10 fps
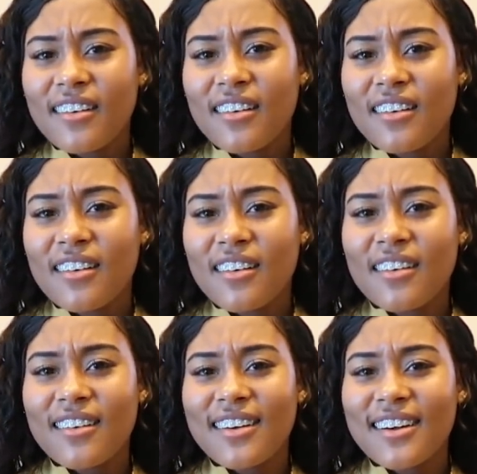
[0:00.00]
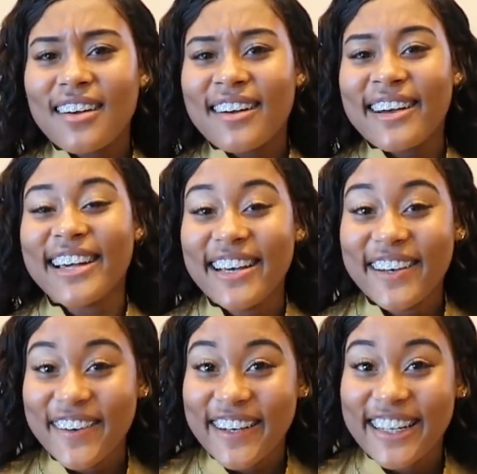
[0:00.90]

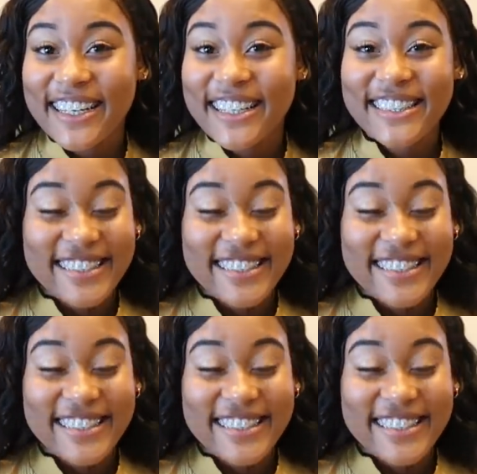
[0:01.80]
Nothing is said.